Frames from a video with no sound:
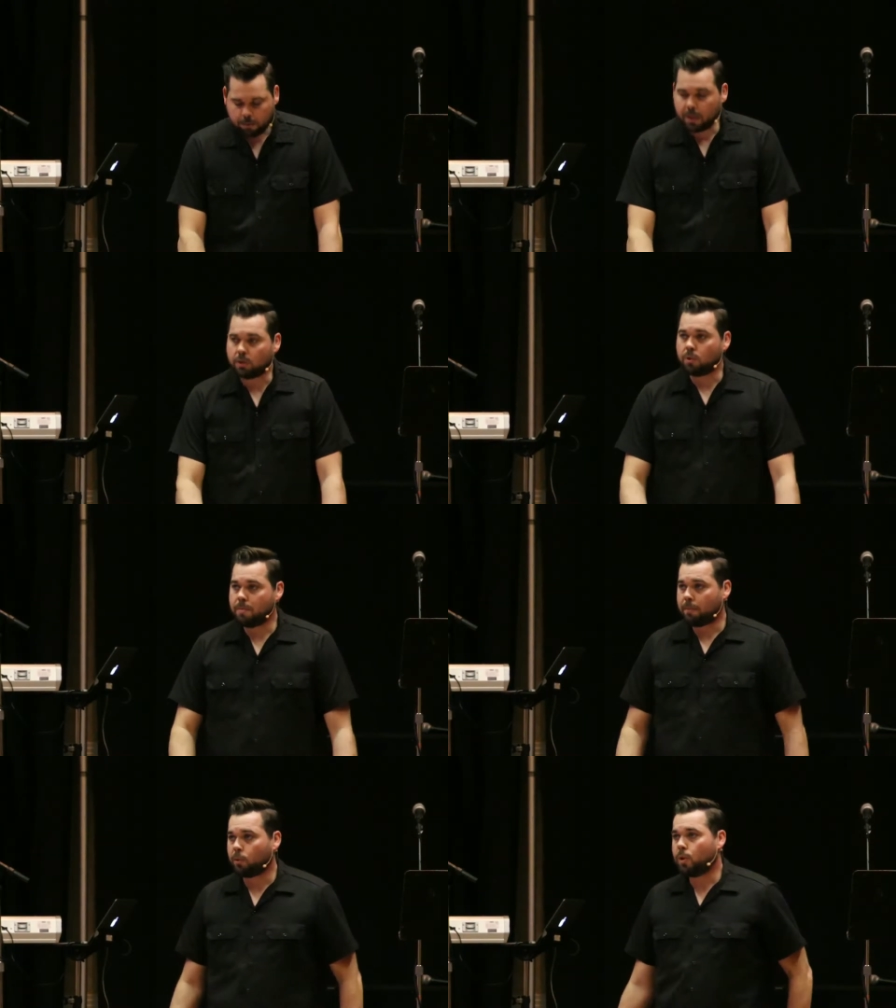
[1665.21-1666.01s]
Because
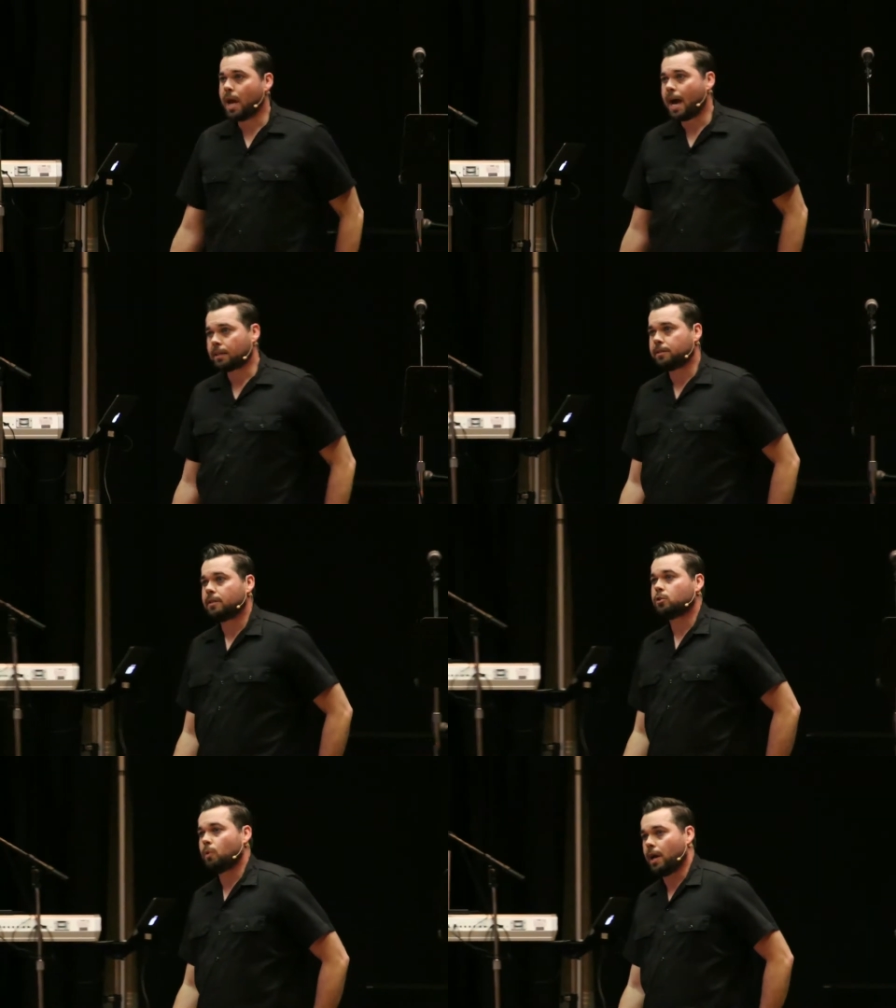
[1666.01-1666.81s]
remember, we
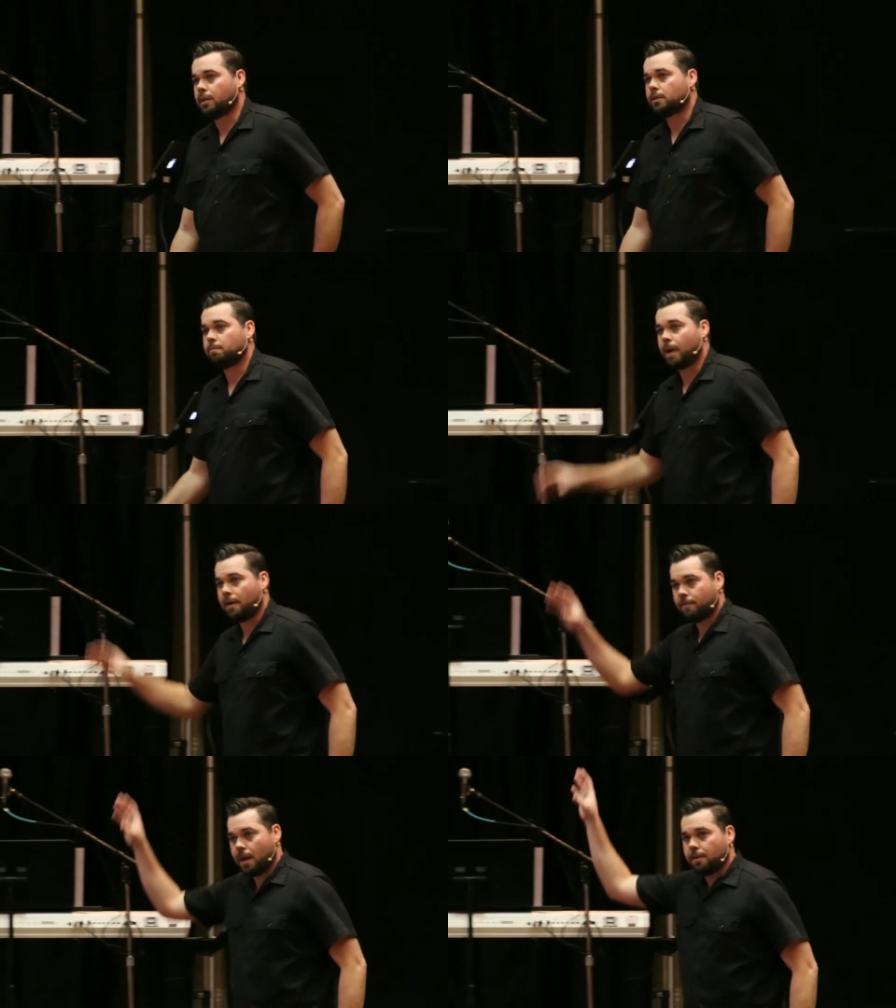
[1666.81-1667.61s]
access grace
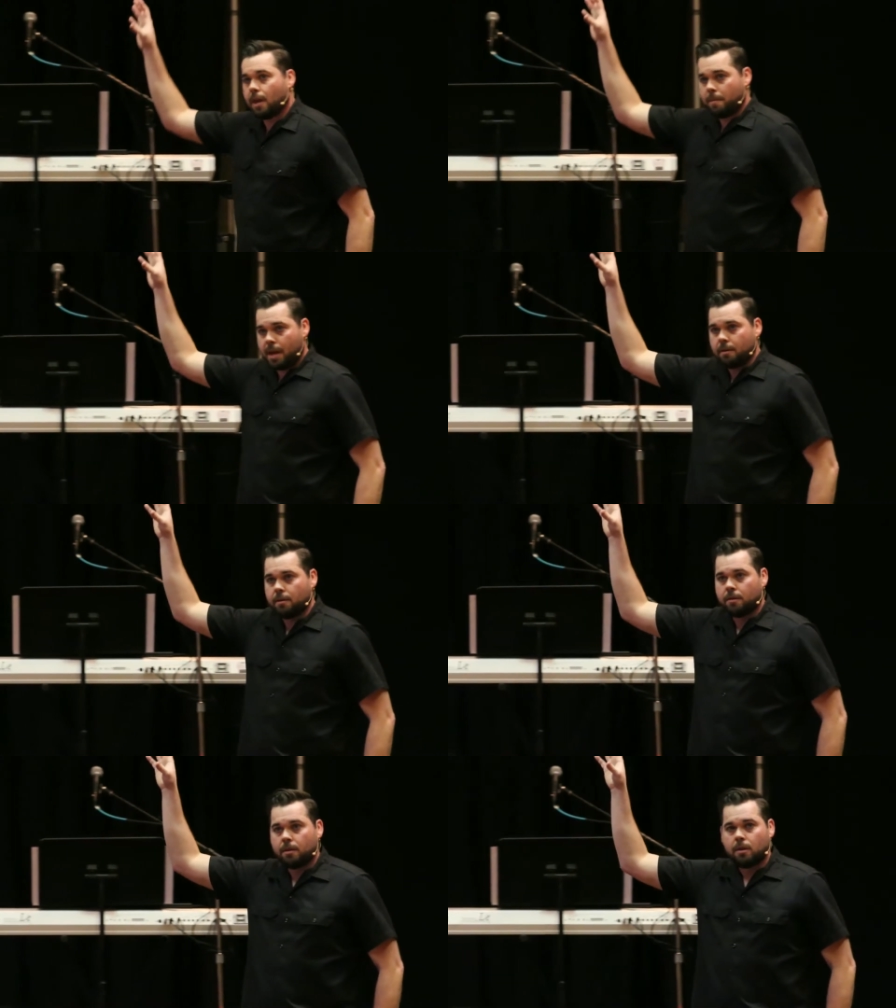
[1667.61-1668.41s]
by faith. Amen?
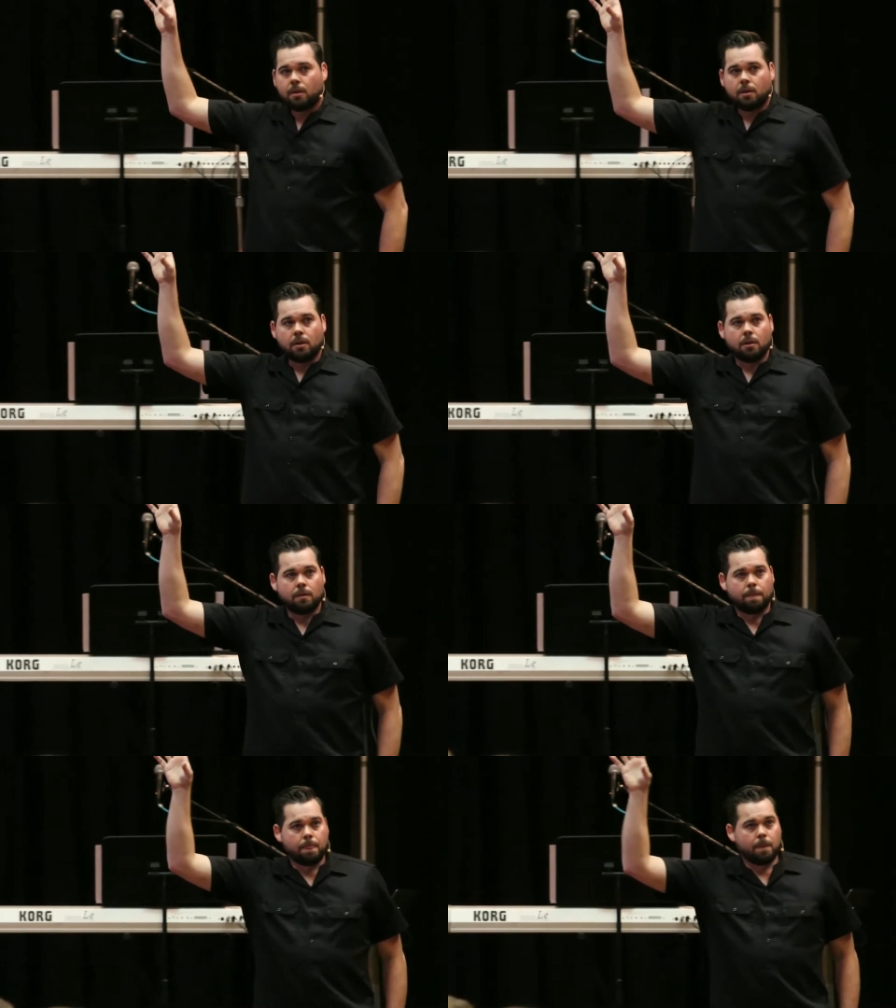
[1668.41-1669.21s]

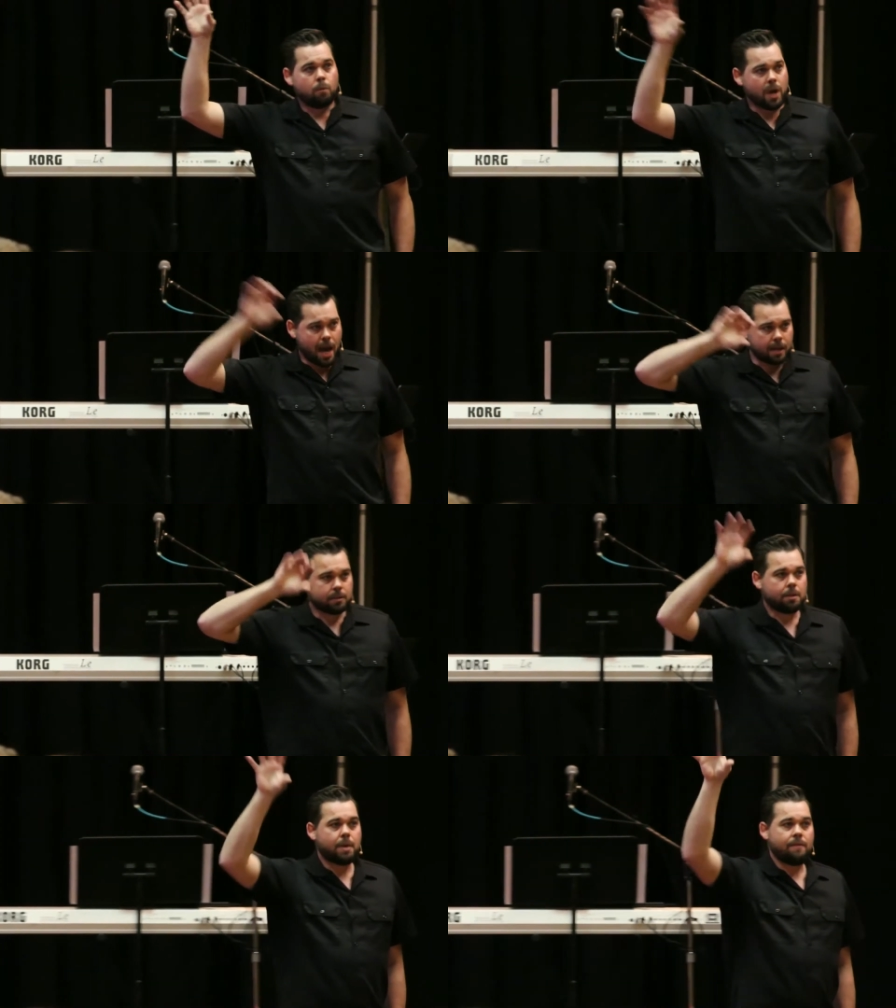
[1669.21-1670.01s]
We
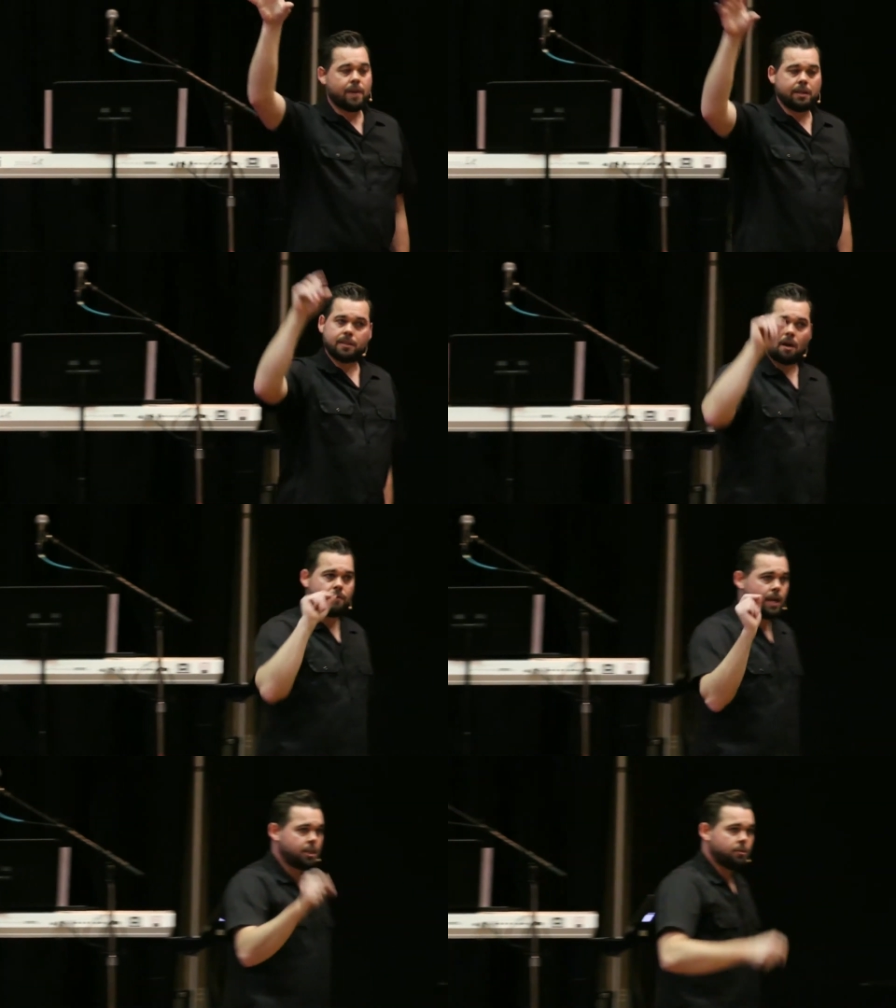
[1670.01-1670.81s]
access it by faith.
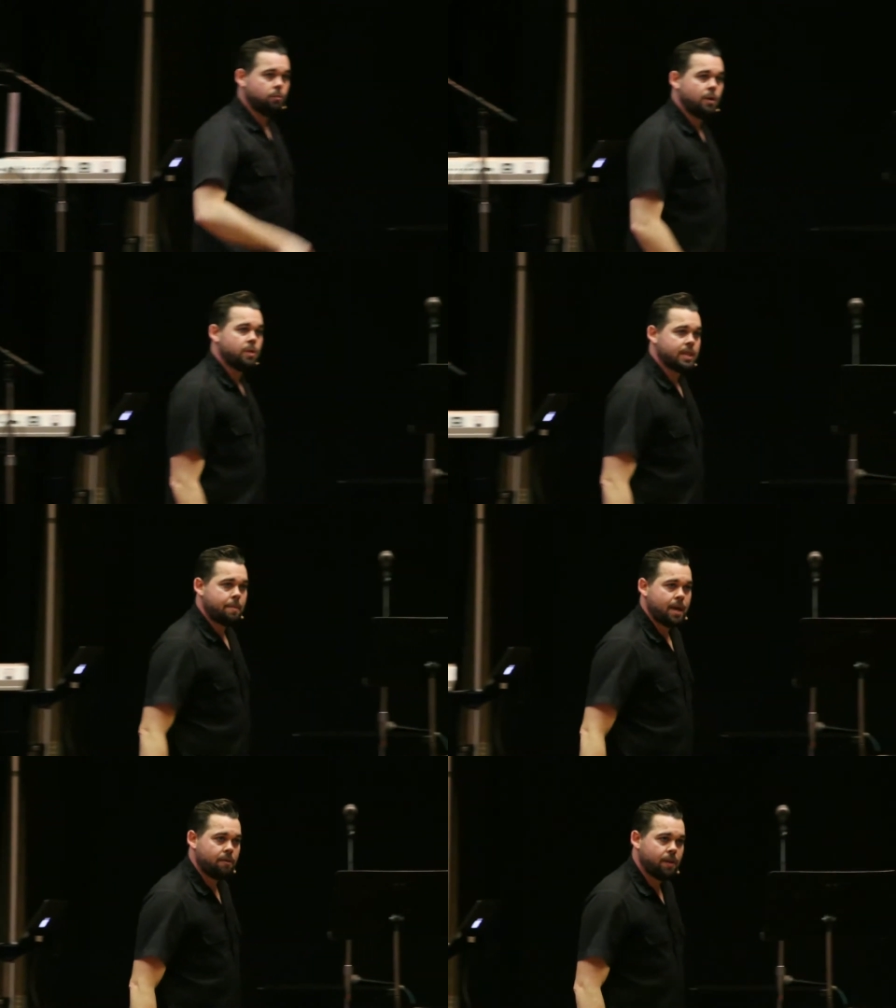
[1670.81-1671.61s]
Salvation, when was that
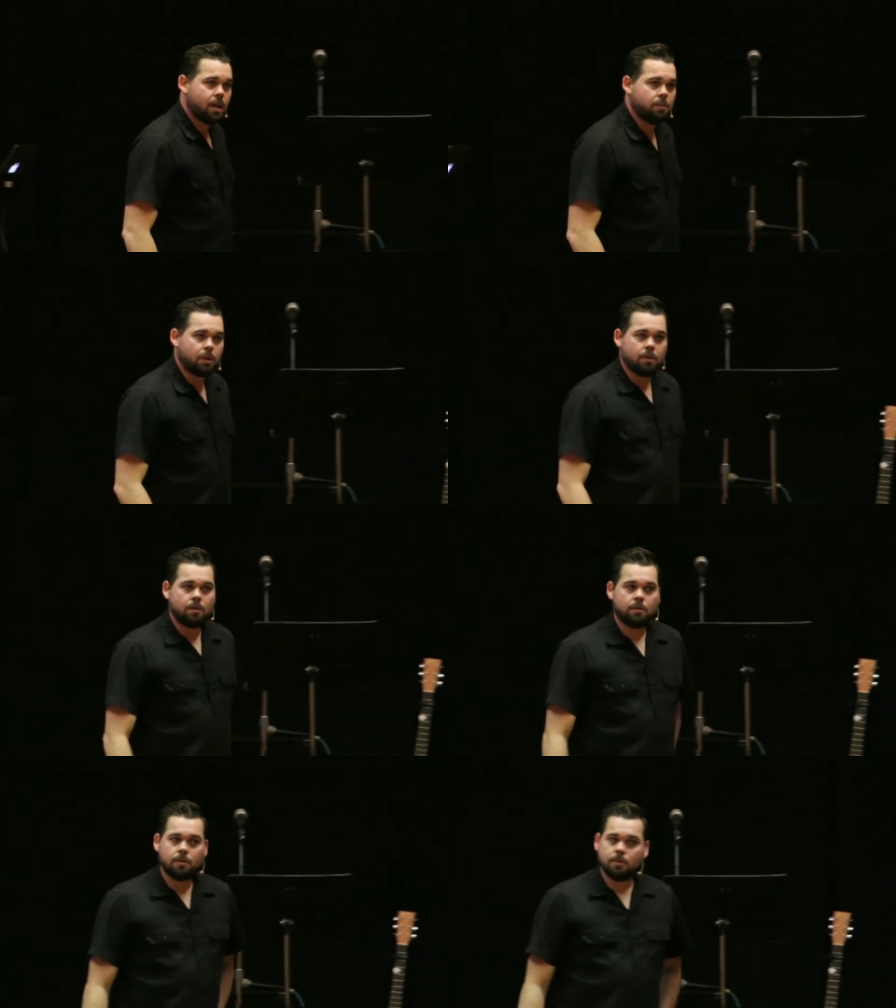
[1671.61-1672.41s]
made available?
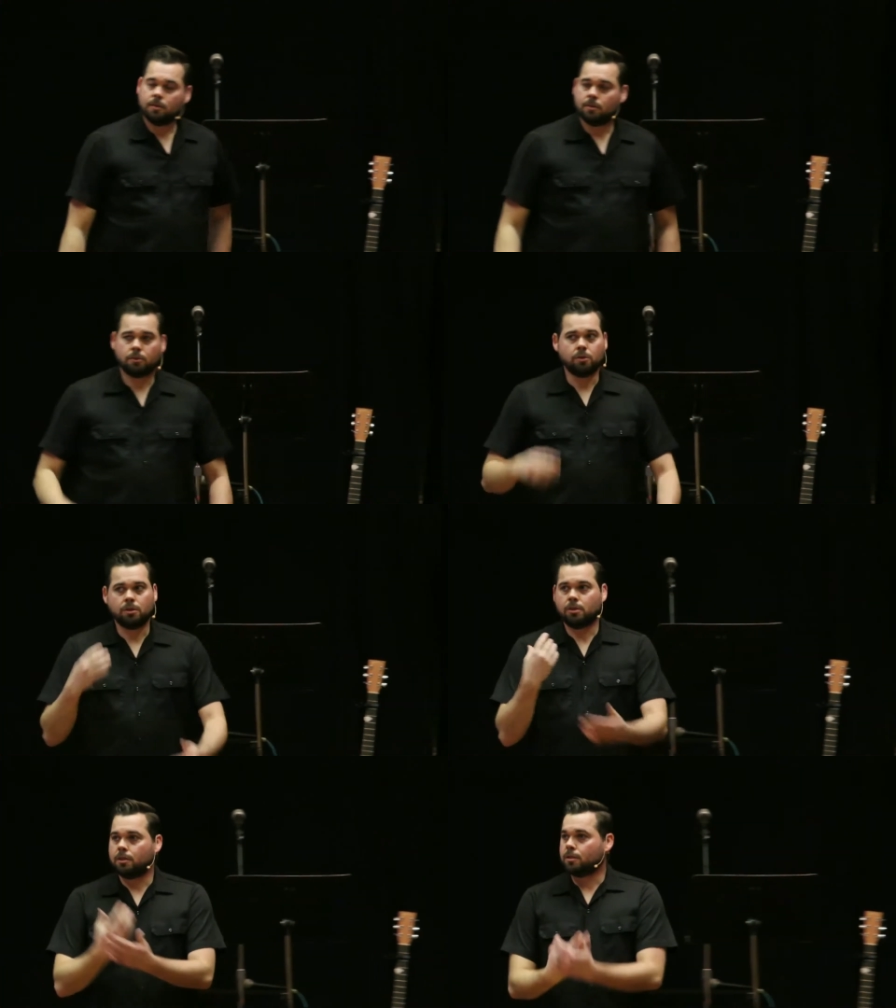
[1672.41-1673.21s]
As soon
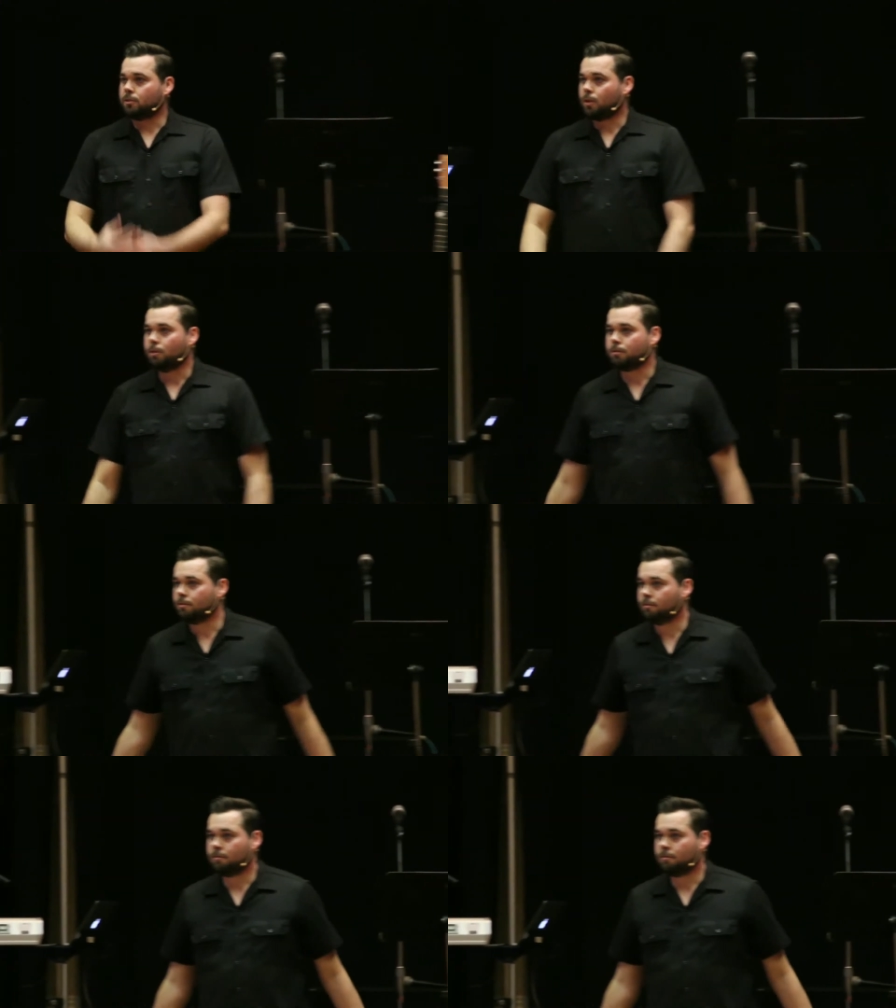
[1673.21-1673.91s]
as Jesus rose.